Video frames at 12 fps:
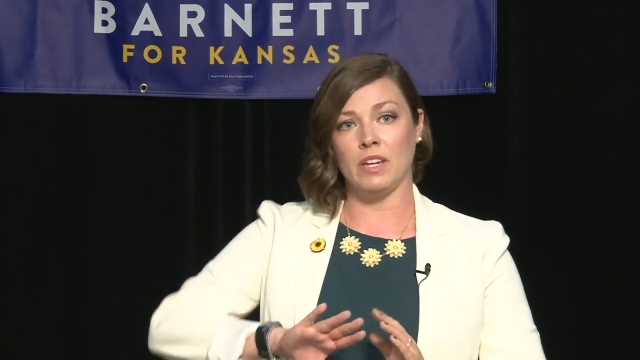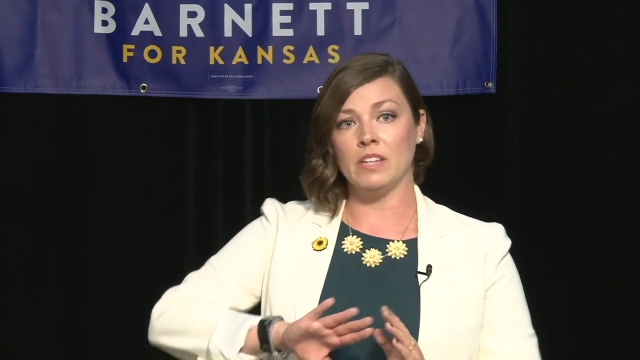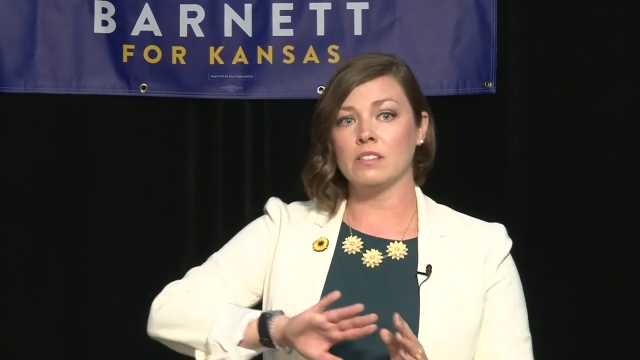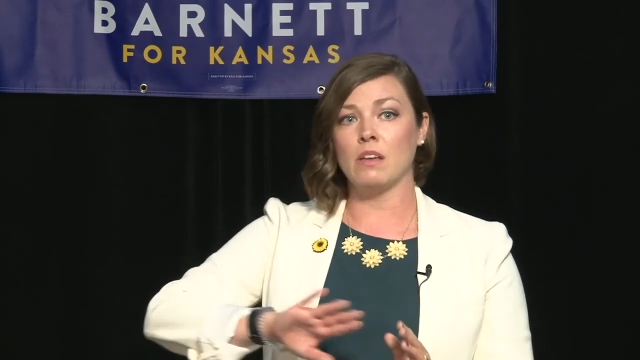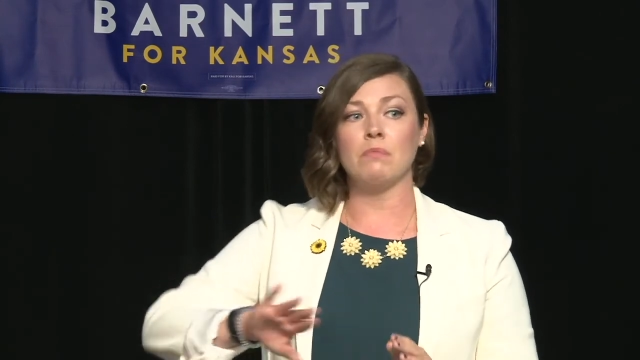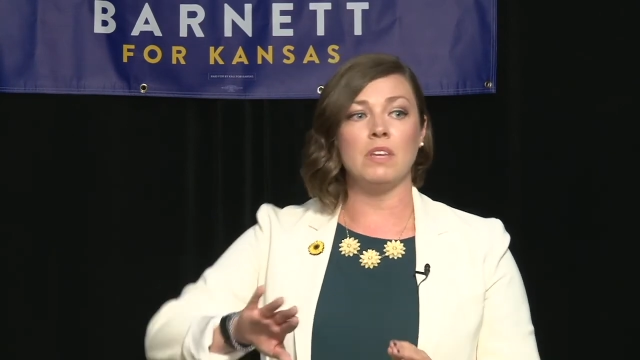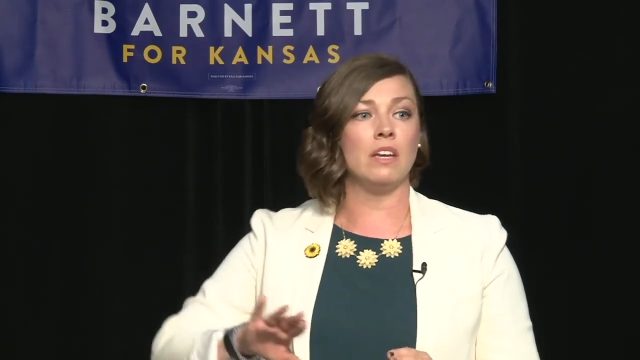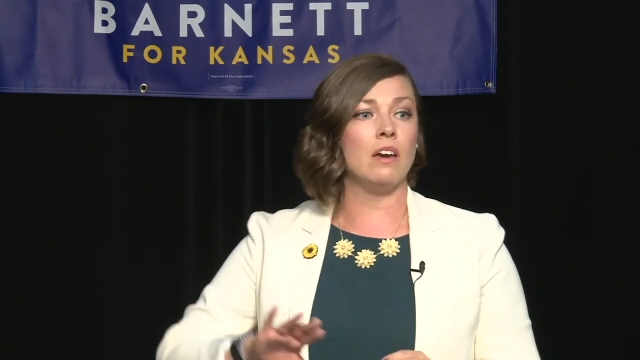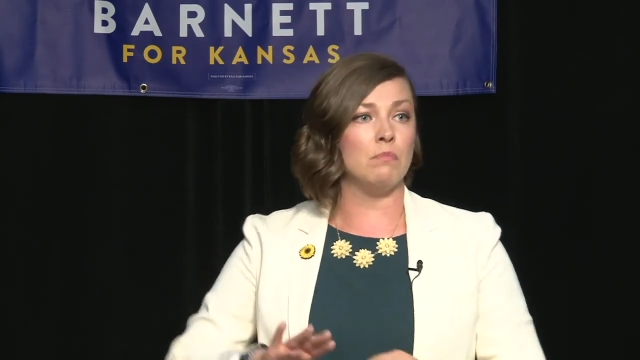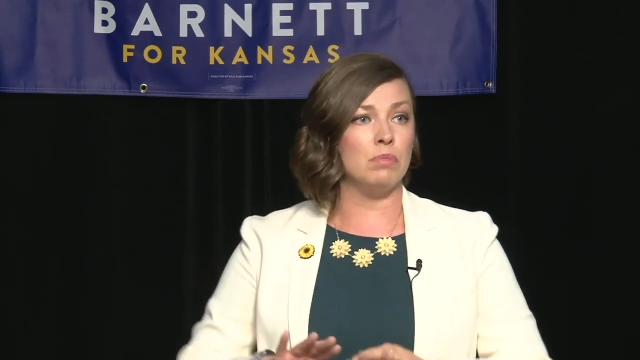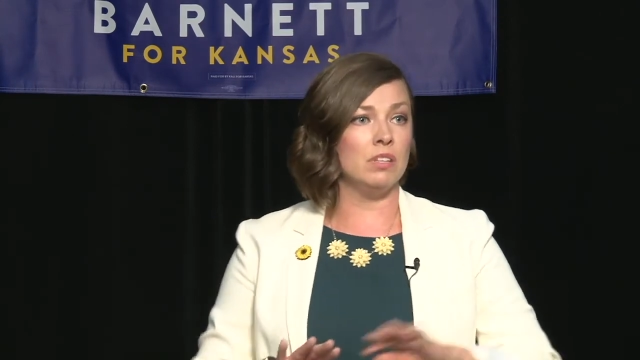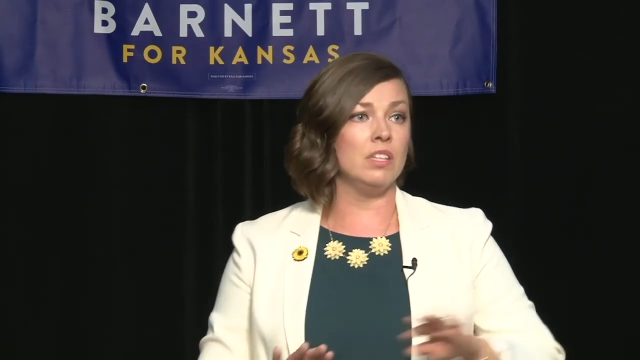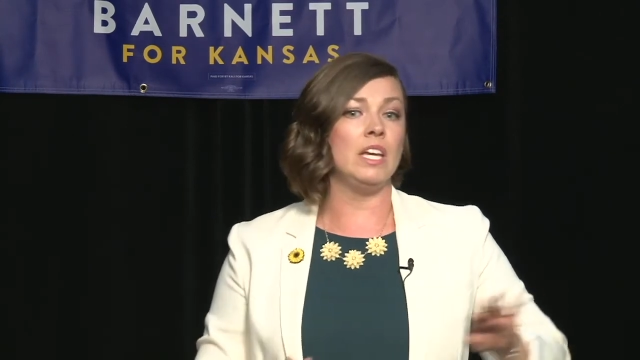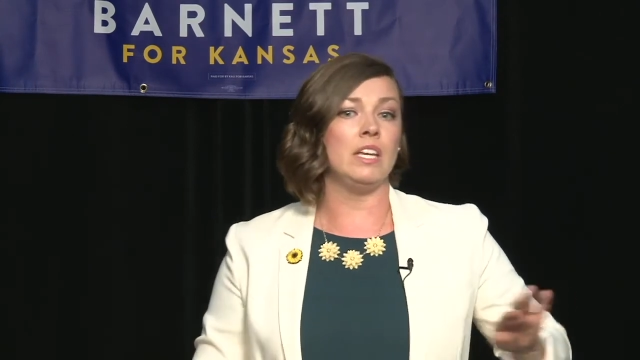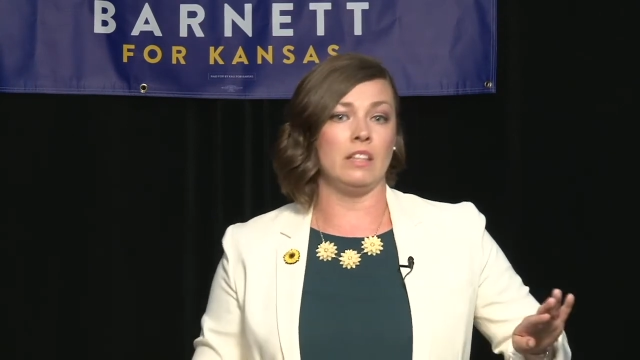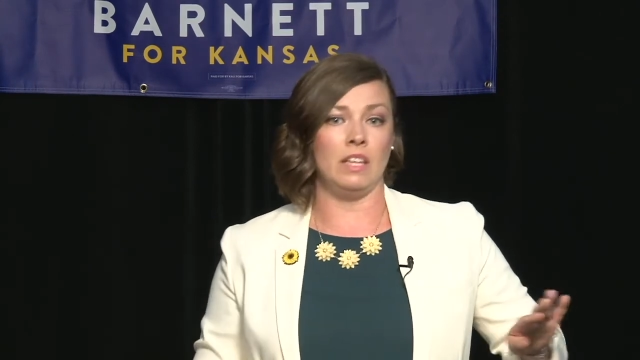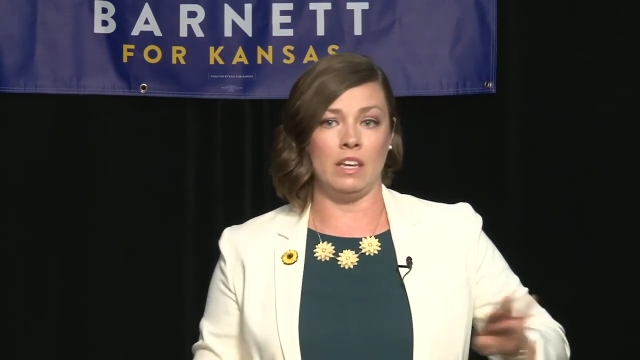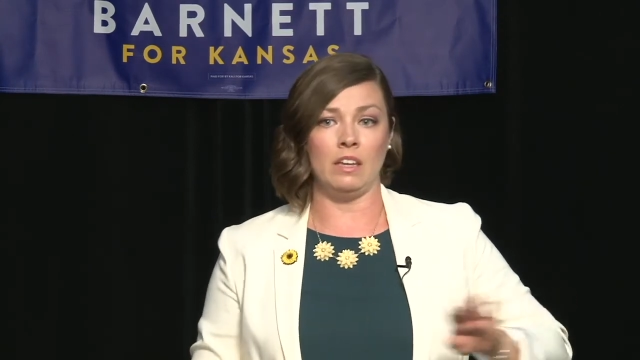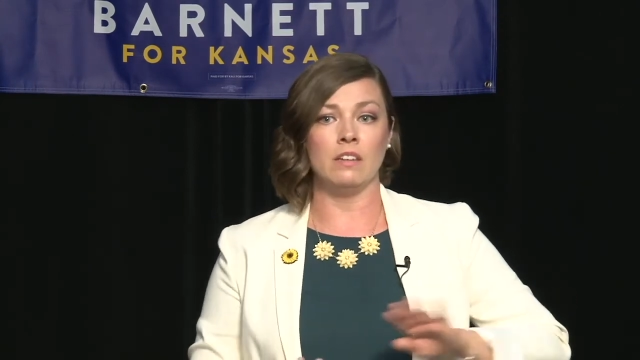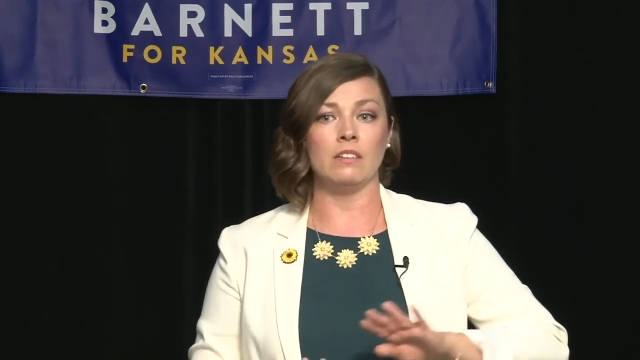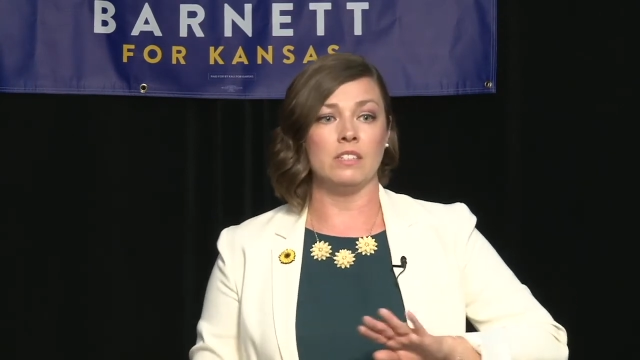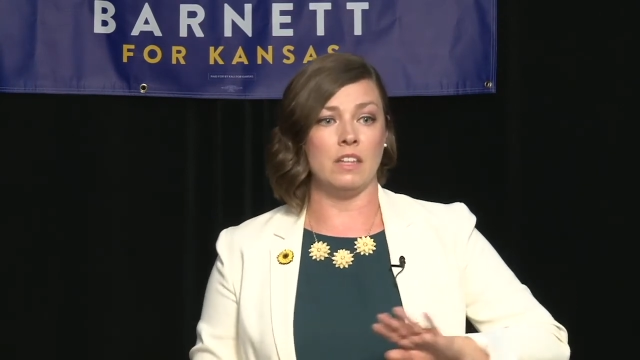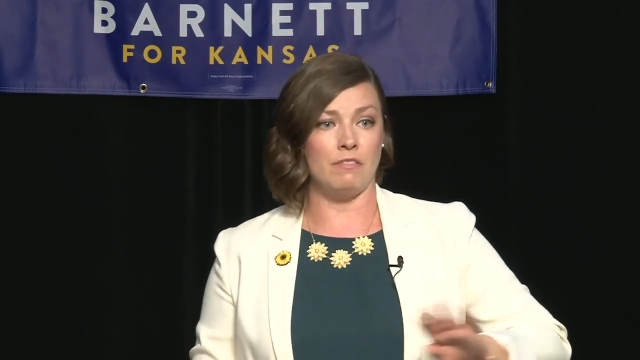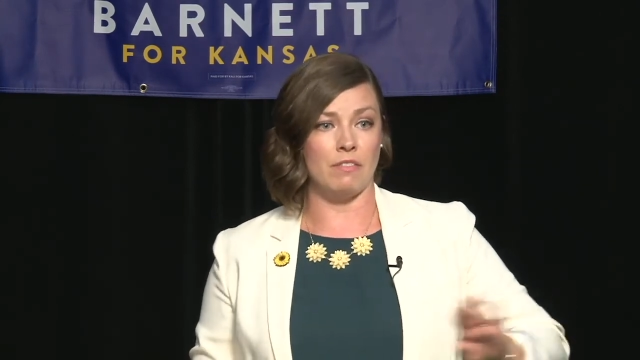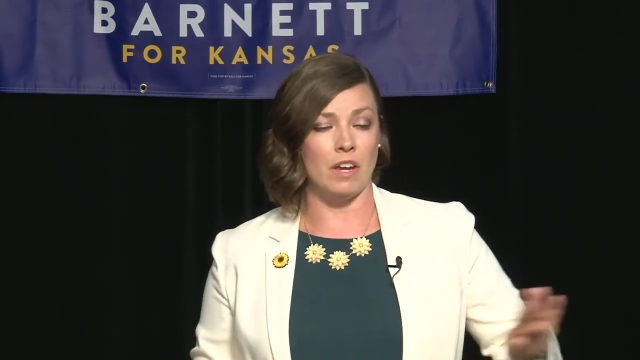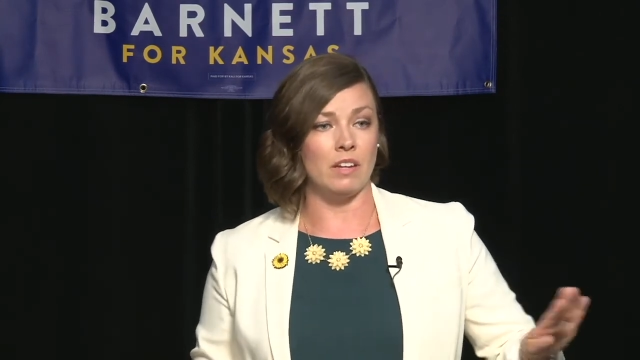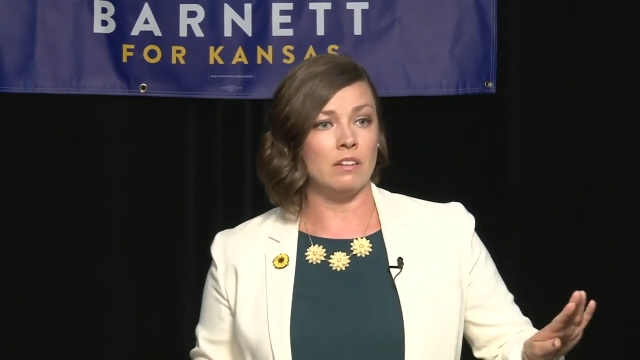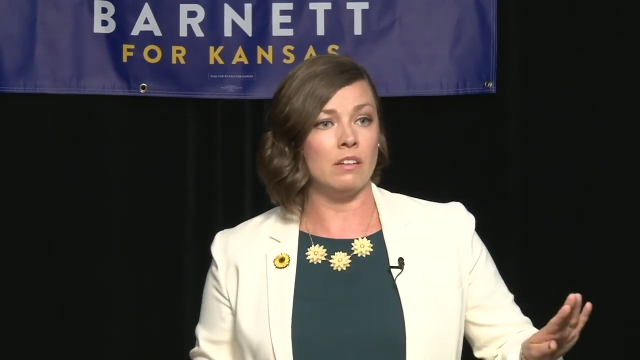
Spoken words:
is something completely different.